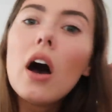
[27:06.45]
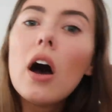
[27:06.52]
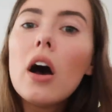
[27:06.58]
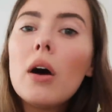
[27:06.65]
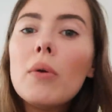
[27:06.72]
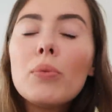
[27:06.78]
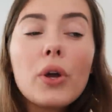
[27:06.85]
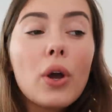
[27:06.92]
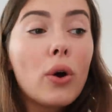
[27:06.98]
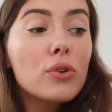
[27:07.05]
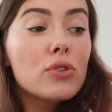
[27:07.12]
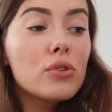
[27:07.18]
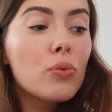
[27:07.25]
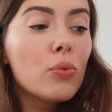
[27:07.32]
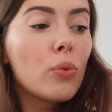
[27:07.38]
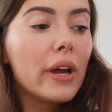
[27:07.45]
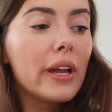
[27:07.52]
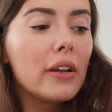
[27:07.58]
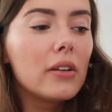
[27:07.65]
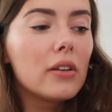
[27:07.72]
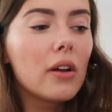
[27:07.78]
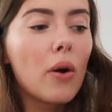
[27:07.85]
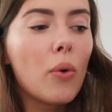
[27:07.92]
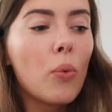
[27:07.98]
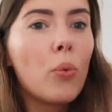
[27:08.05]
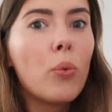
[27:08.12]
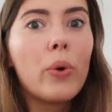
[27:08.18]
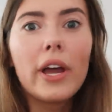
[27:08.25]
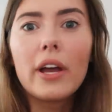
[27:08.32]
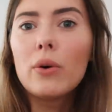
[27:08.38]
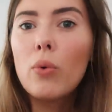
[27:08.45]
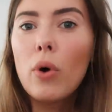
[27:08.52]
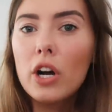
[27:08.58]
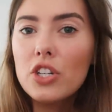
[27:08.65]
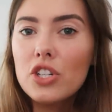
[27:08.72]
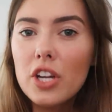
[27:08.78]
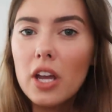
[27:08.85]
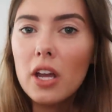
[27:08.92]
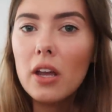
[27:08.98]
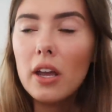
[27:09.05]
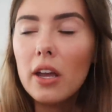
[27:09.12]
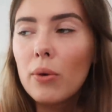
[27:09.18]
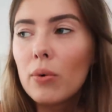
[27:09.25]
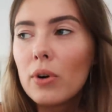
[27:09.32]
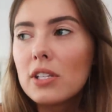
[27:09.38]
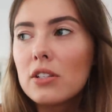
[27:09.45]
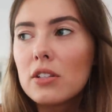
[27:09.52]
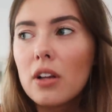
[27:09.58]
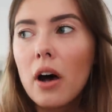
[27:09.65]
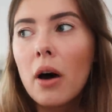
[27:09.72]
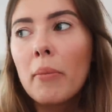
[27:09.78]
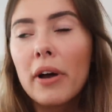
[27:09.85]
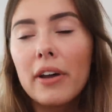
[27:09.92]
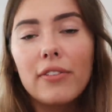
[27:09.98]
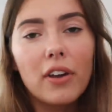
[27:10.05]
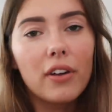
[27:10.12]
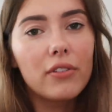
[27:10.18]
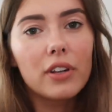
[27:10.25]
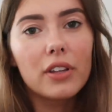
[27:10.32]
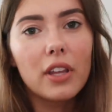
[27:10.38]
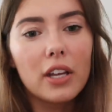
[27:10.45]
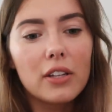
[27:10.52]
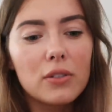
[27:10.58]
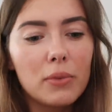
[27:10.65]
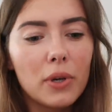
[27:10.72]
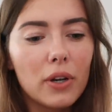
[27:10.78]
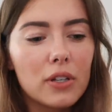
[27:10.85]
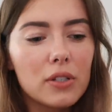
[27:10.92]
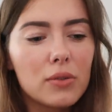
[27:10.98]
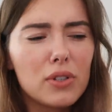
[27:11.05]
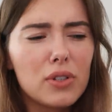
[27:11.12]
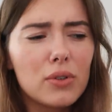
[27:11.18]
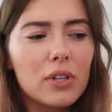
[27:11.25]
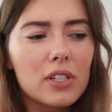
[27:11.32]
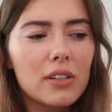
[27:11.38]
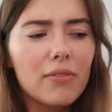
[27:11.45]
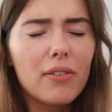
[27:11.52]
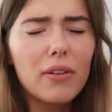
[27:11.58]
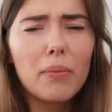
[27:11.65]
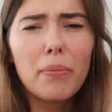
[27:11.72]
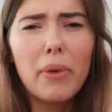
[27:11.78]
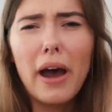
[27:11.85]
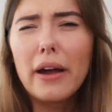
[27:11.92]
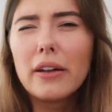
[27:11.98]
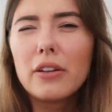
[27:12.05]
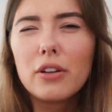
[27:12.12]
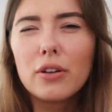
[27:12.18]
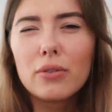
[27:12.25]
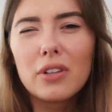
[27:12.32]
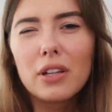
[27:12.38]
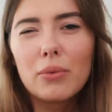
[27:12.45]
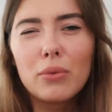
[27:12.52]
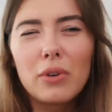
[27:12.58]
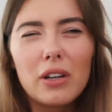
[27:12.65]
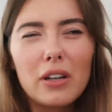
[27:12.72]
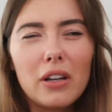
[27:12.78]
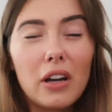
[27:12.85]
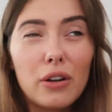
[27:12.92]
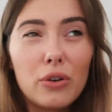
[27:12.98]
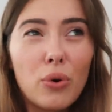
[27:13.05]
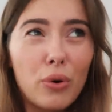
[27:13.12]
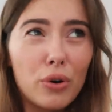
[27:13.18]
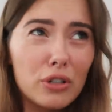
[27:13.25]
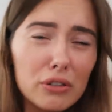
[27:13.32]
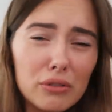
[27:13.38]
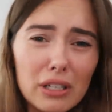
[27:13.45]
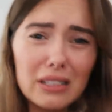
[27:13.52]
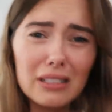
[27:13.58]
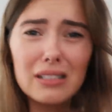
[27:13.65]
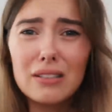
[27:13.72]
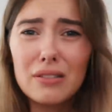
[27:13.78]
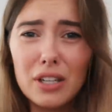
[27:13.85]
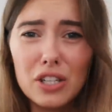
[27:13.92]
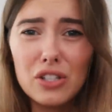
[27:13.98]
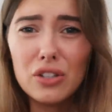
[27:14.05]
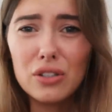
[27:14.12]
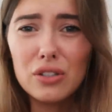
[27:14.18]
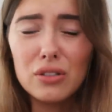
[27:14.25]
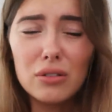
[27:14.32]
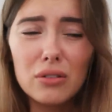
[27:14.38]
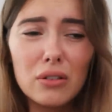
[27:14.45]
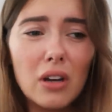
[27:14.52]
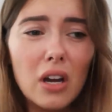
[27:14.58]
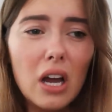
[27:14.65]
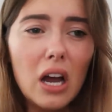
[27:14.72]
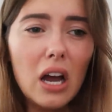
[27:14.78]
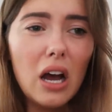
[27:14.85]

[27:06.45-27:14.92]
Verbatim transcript: Um, we also went whale watching. It was not my favorite thing, to be honest with you, because I felt bad, you know, that we are cornering this creature to